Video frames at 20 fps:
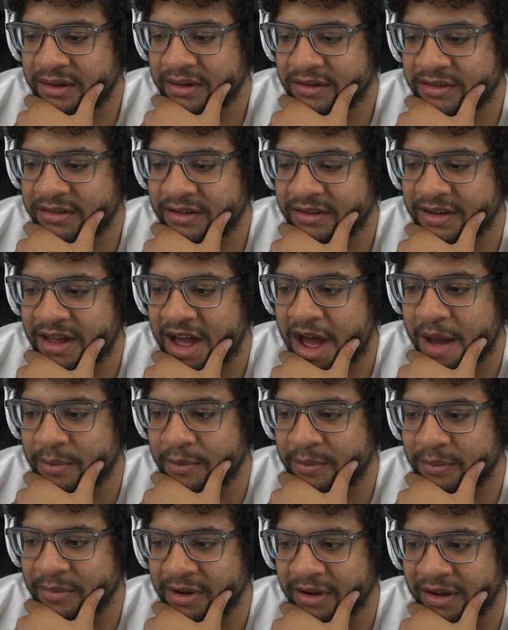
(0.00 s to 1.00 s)
Let's just hop
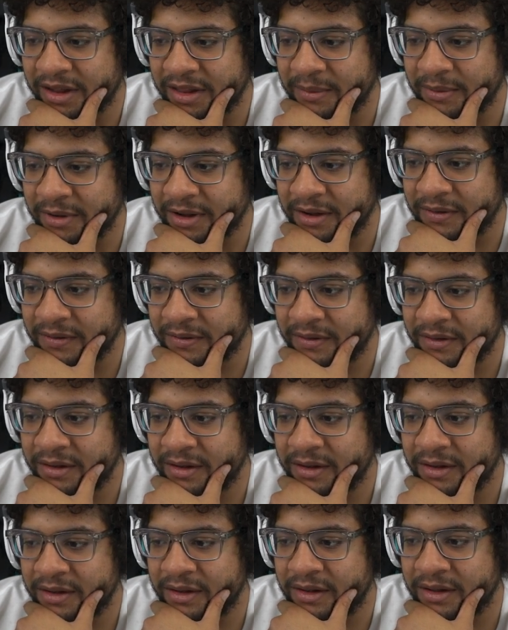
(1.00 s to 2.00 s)
him. Okay, there we go.
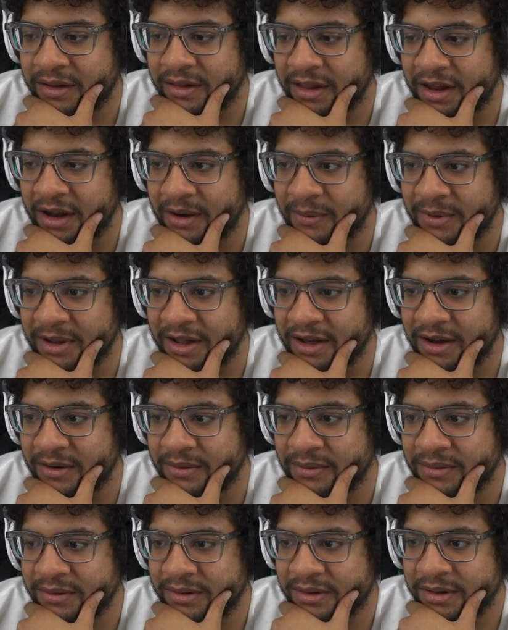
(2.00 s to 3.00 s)
There we
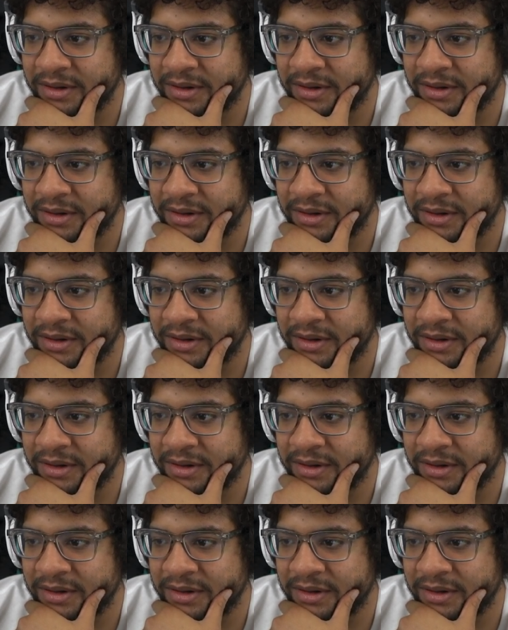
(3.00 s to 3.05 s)
go.